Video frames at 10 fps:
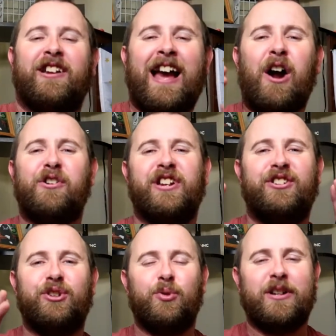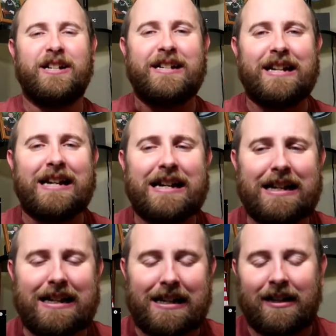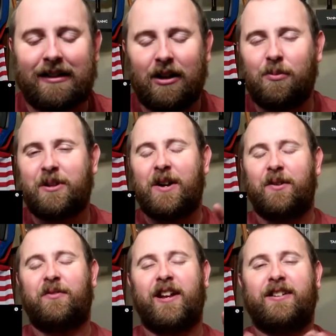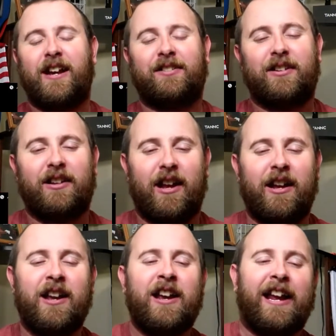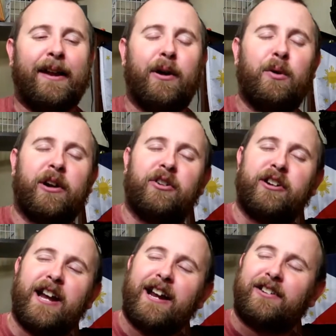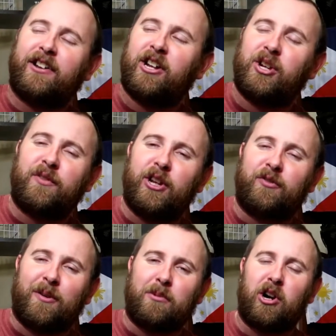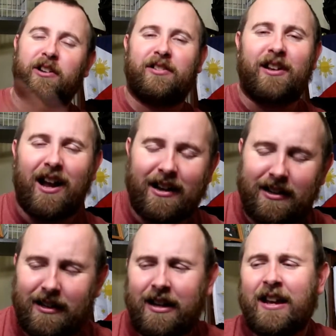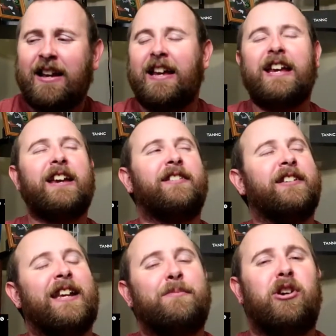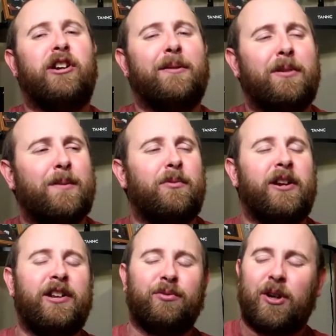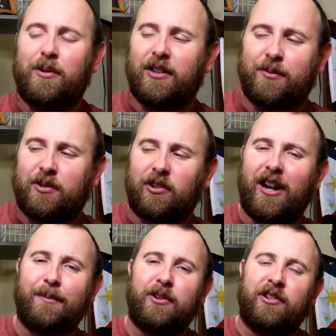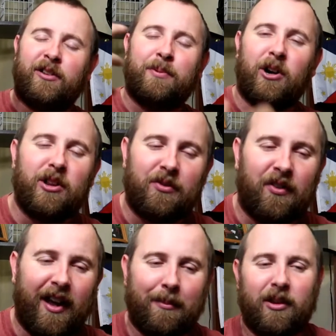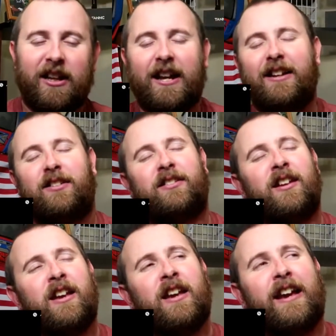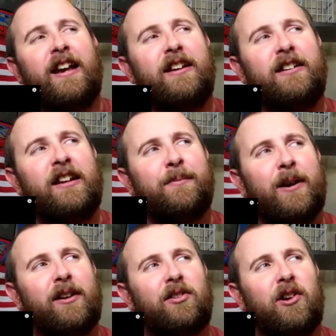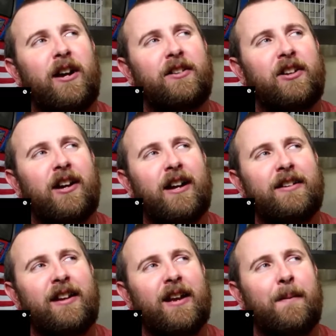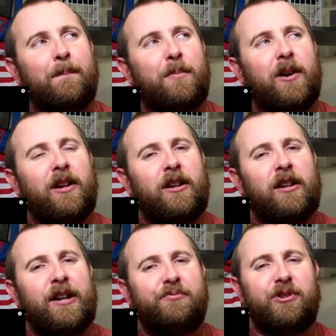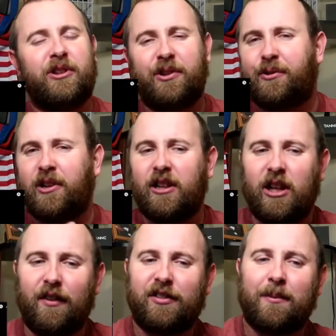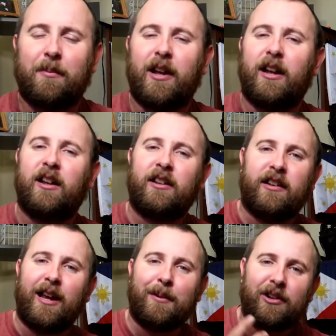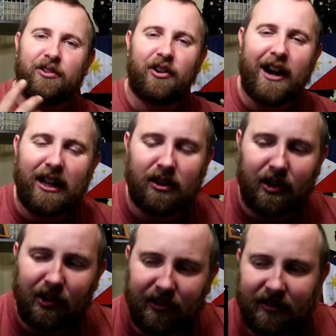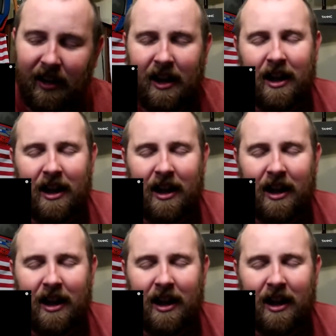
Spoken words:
How are you doing today? I hope you're having a fantastic day. Anyway, we're going to react to another video from Marcus Gondhai. He is an MRA member. He's one of my subscribers. He's part of the family, and he makes all kinds of content, but he really, really loves to make gaming trailers.